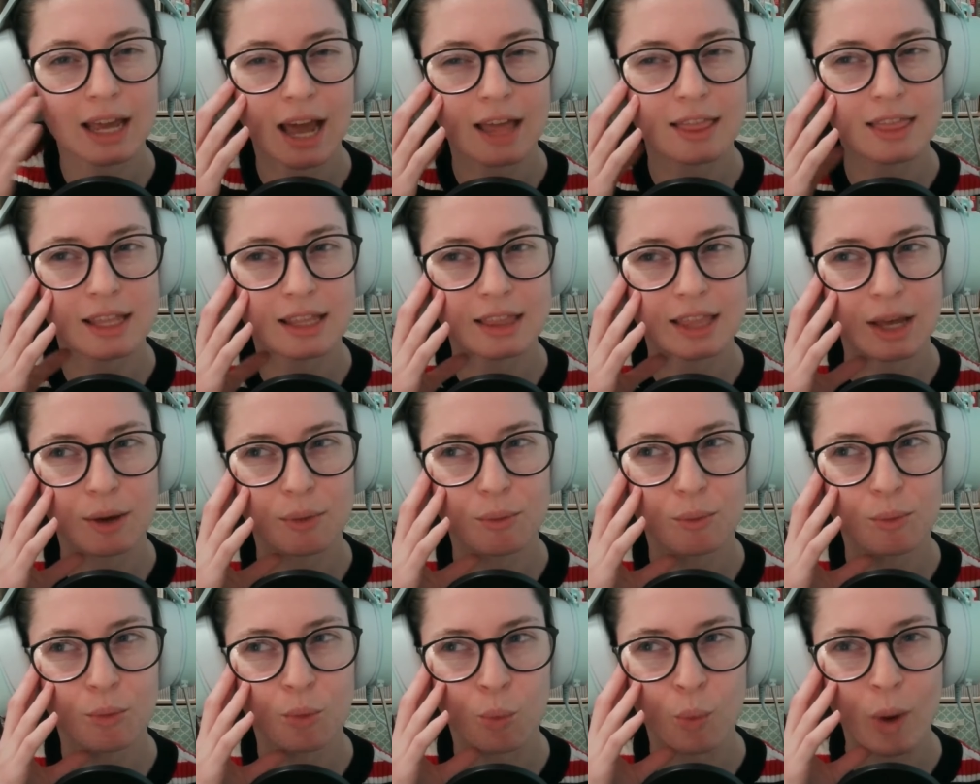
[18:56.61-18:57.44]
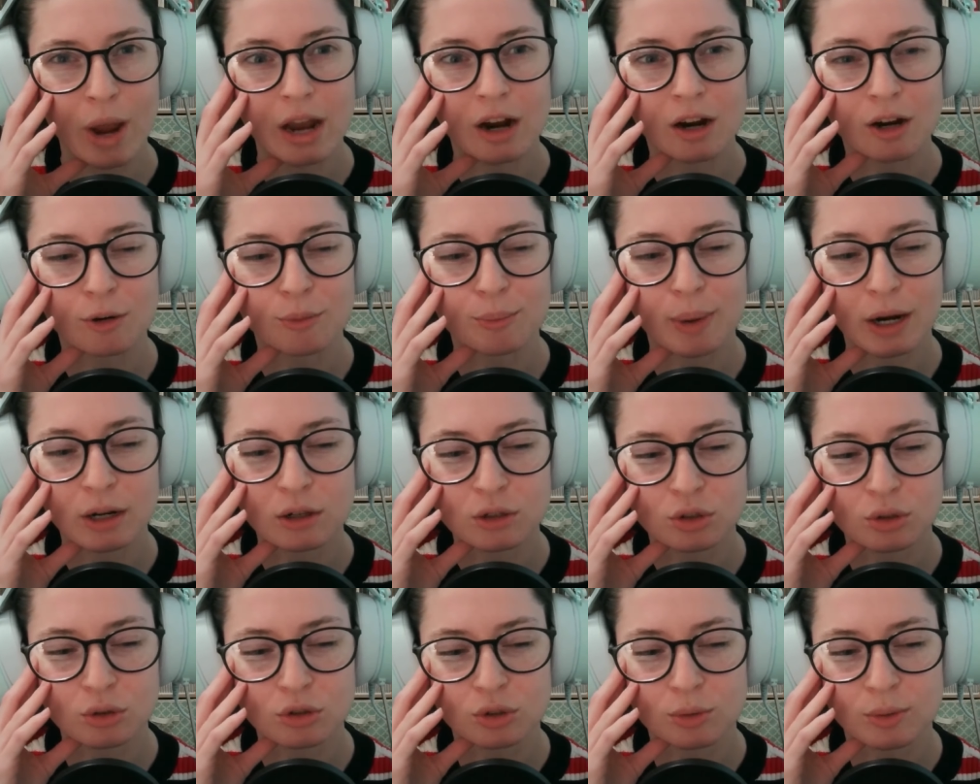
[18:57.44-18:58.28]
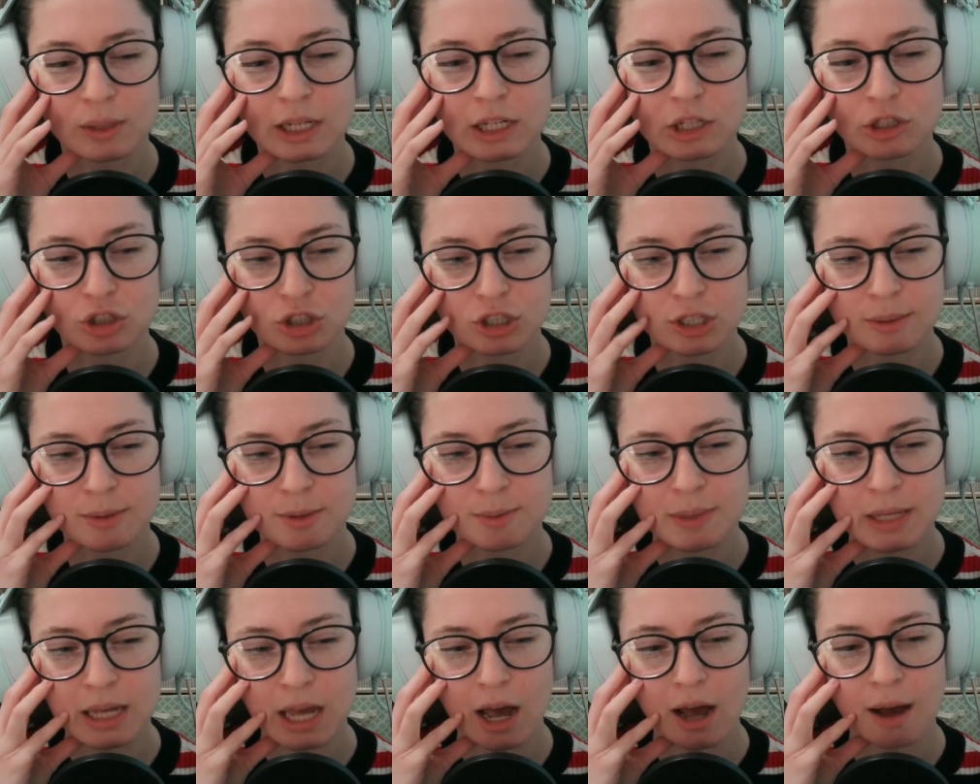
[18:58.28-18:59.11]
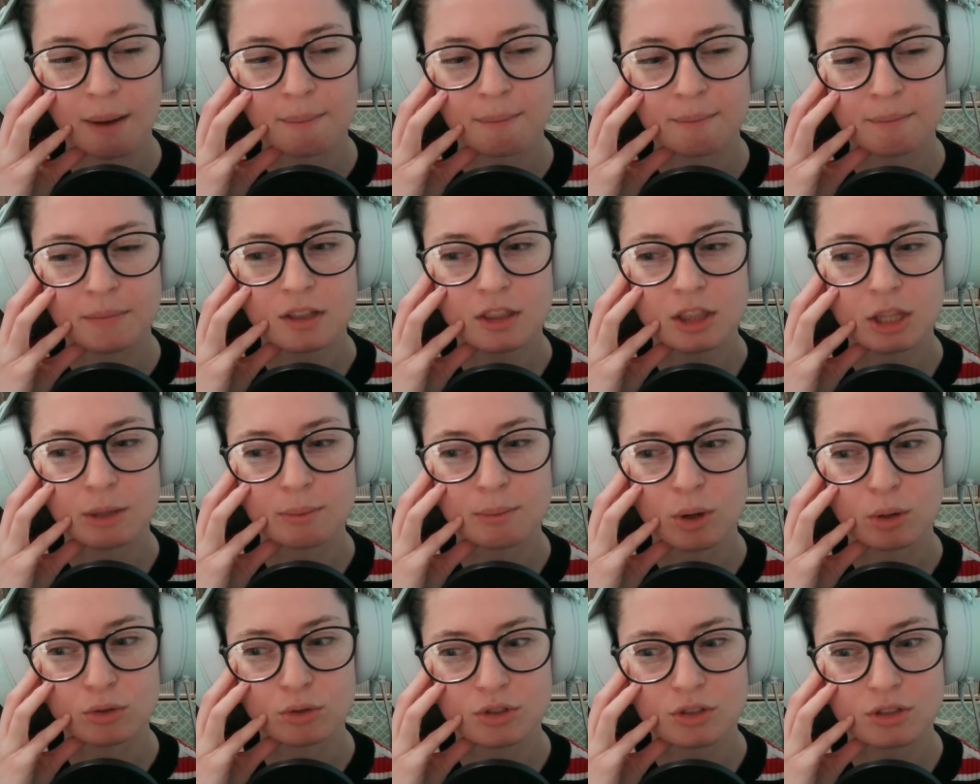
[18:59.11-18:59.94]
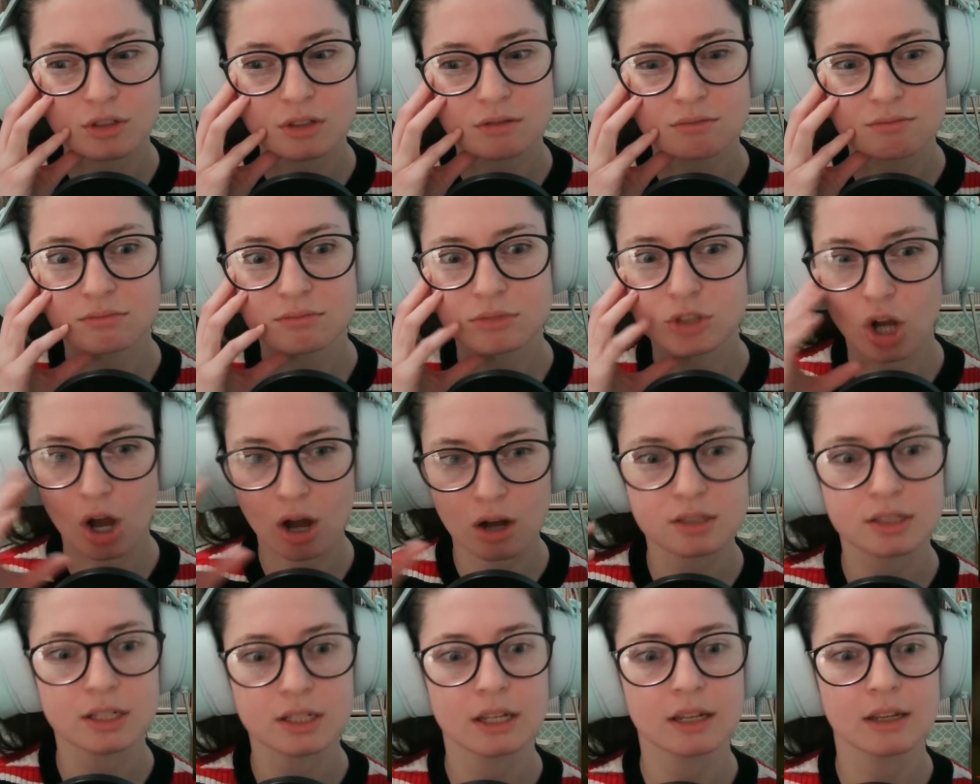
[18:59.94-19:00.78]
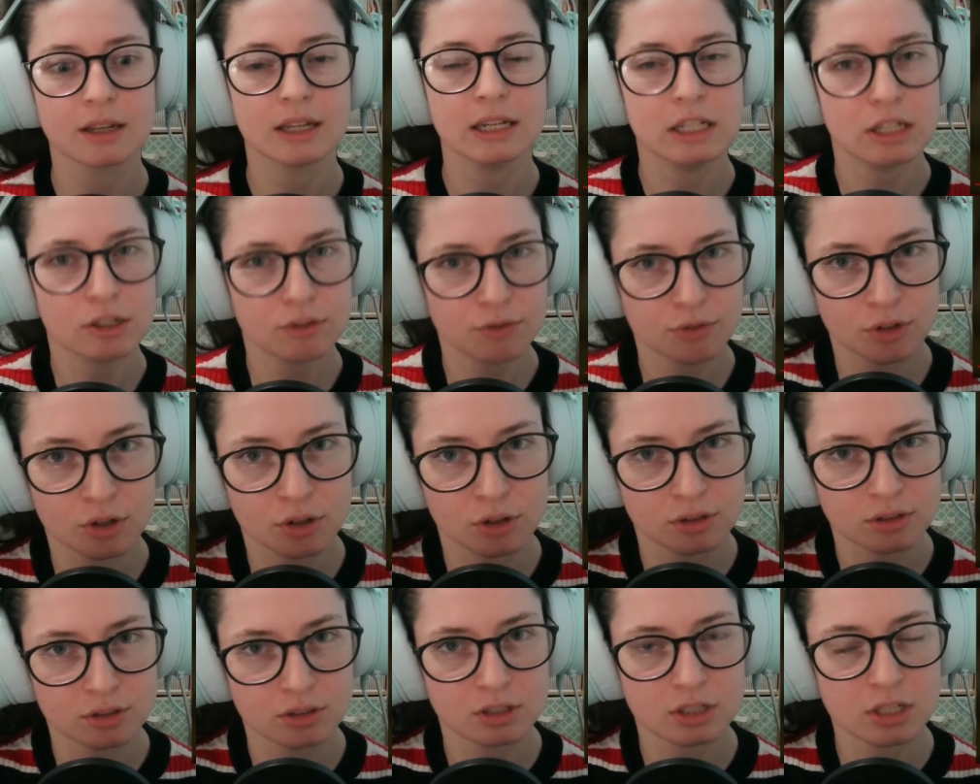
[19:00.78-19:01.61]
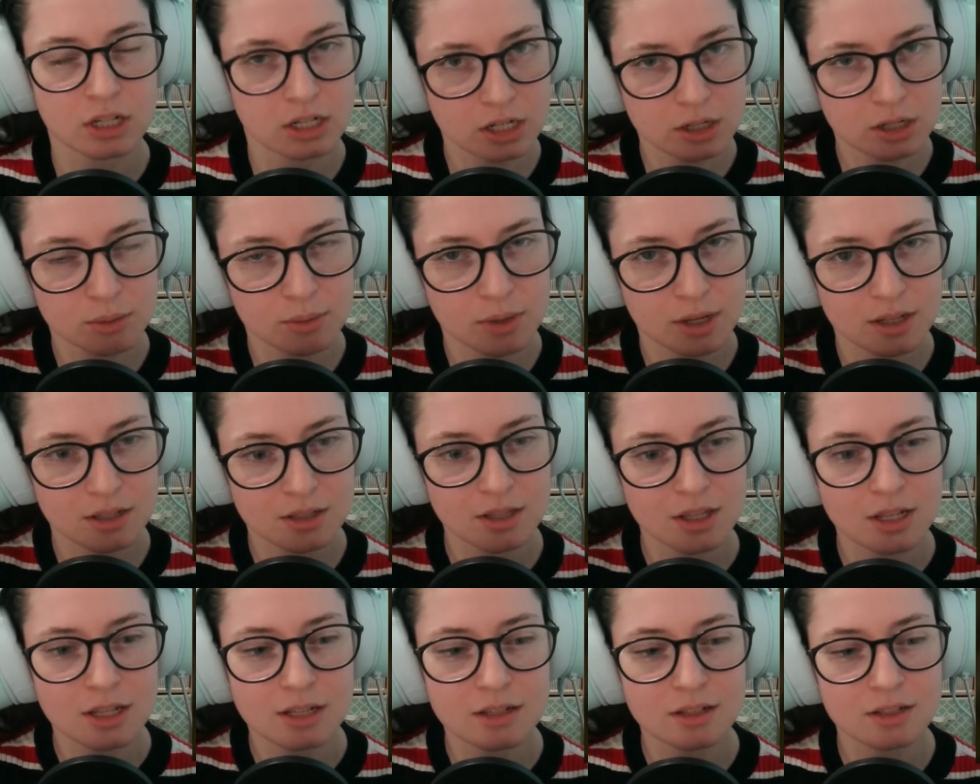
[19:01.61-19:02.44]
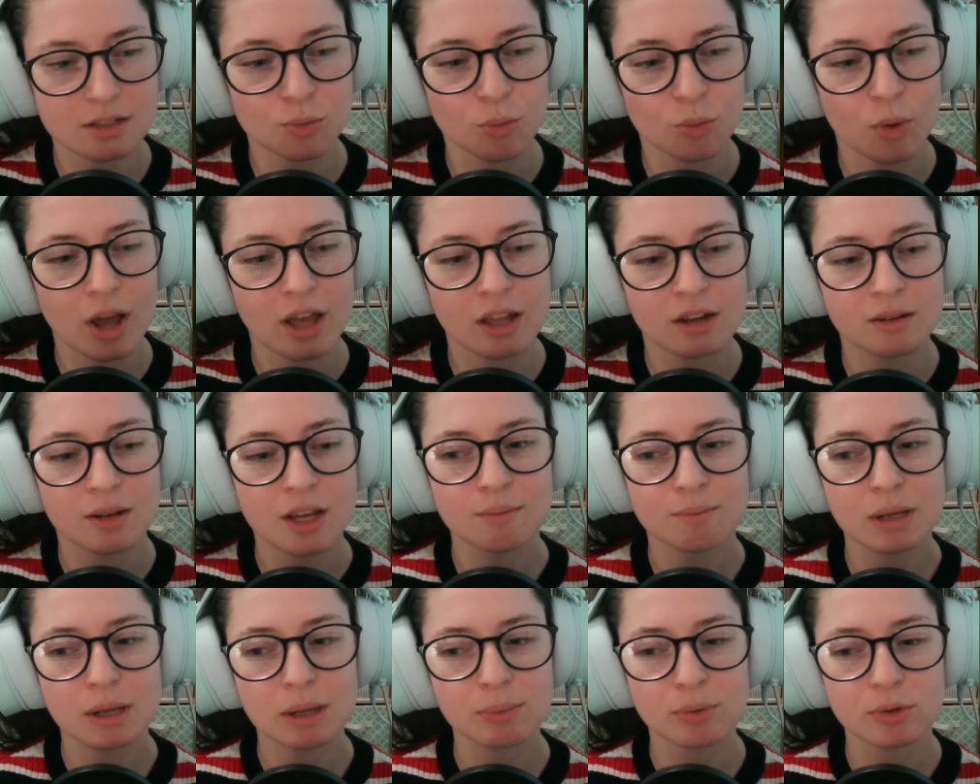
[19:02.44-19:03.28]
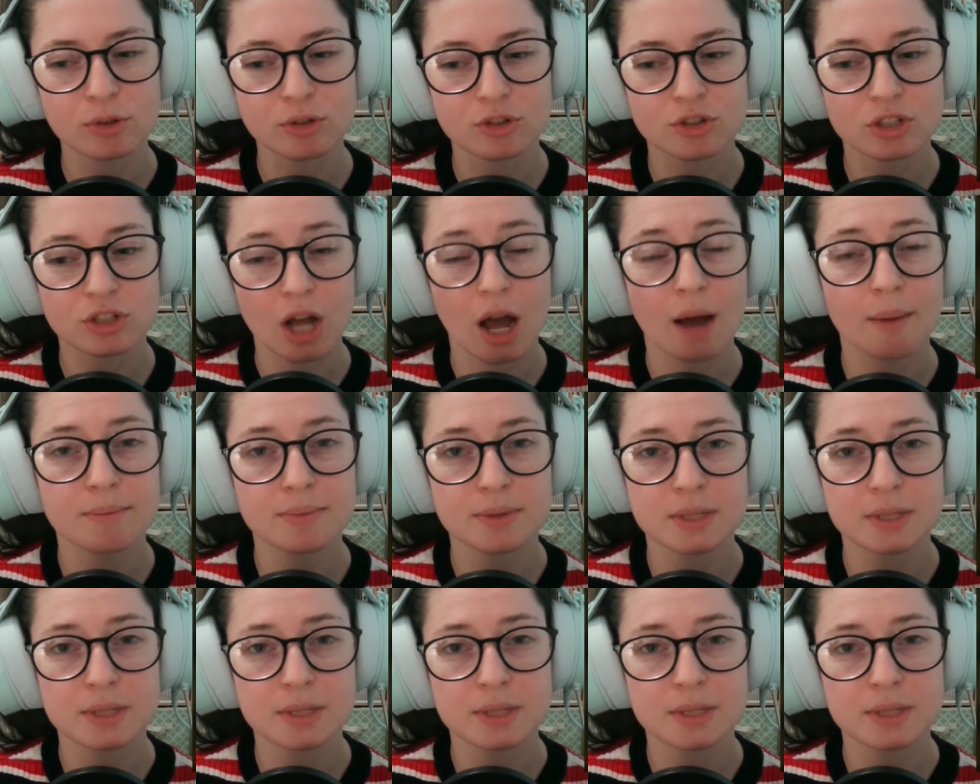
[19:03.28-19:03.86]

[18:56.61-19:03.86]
I think that where parasocial relationships become the most toxic and difficult to deal with is when people stop